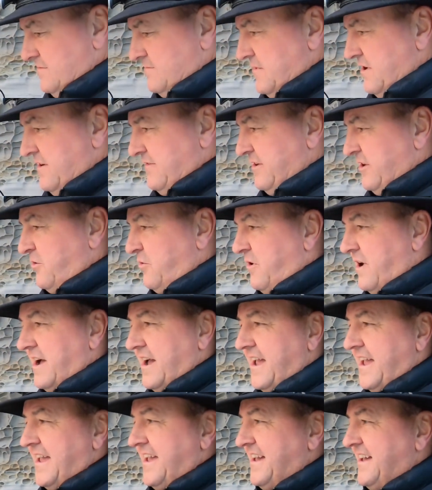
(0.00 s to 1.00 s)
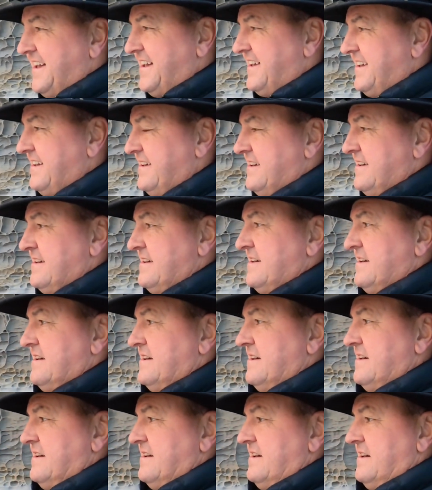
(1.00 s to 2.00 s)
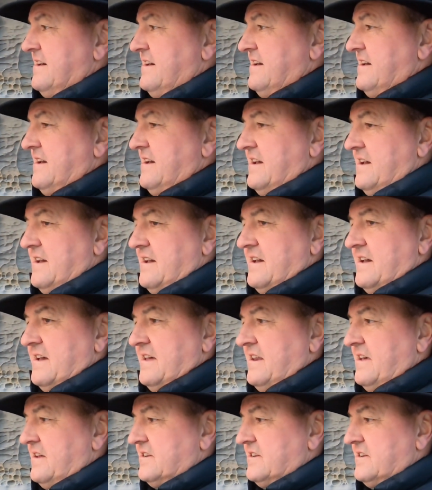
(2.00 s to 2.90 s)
moving away, and